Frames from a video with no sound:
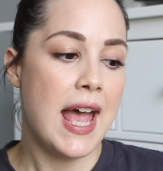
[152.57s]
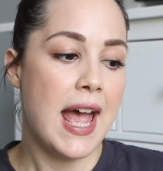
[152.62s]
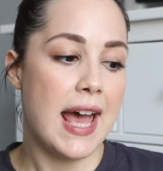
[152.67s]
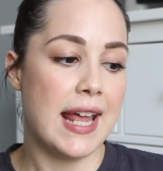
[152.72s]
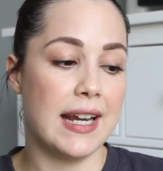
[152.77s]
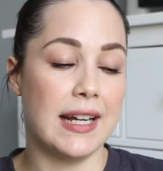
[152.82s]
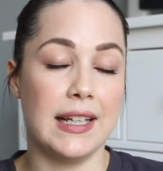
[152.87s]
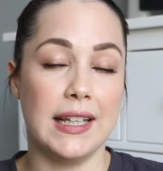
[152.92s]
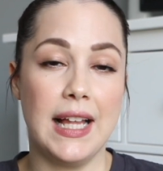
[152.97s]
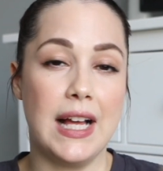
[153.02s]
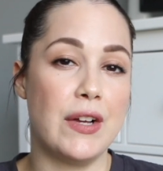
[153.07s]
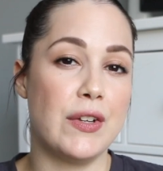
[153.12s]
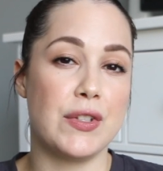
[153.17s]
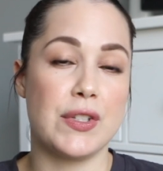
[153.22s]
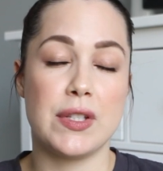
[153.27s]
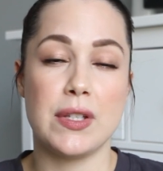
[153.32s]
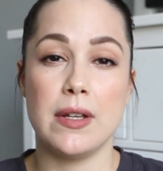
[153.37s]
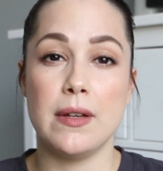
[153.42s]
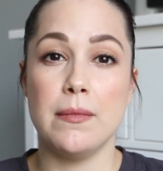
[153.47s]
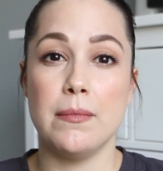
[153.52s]
And it
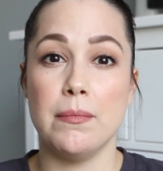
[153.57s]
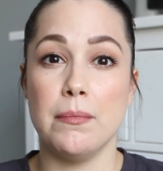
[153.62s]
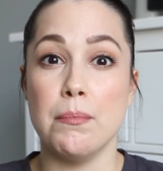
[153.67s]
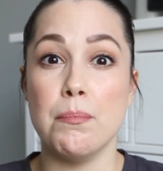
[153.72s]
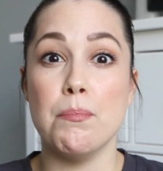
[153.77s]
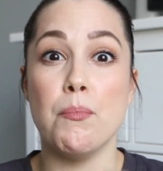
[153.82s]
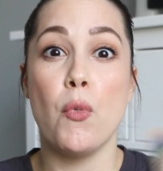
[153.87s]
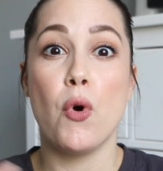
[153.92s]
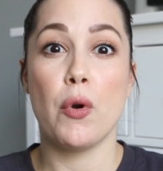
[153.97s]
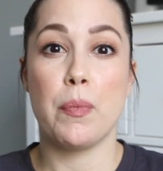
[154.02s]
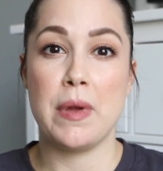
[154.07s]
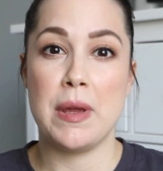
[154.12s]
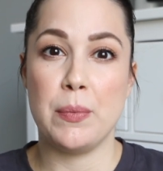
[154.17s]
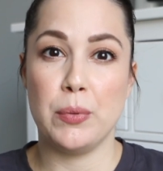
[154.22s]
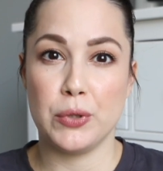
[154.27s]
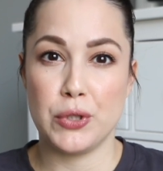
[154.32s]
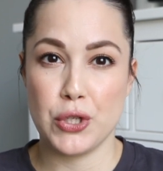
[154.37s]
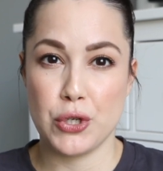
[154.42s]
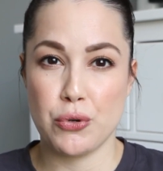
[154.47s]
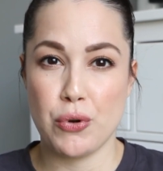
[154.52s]
allows more
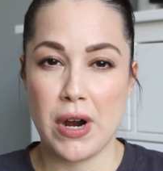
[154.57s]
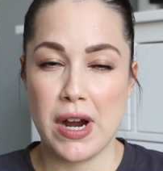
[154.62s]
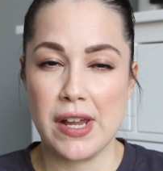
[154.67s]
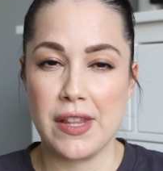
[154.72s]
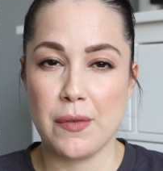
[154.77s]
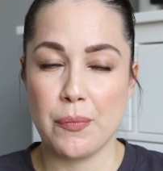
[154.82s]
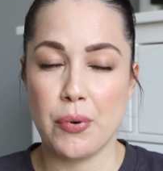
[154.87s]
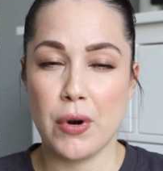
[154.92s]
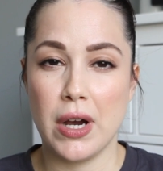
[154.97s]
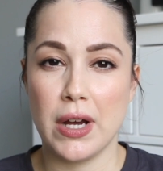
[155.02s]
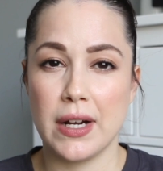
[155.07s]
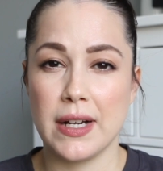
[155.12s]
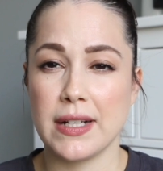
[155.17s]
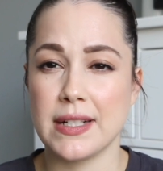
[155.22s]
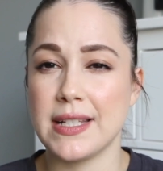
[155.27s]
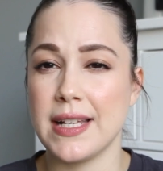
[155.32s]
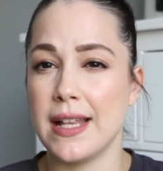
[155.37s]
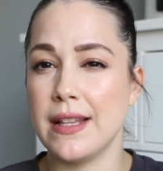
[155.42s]
people to try the products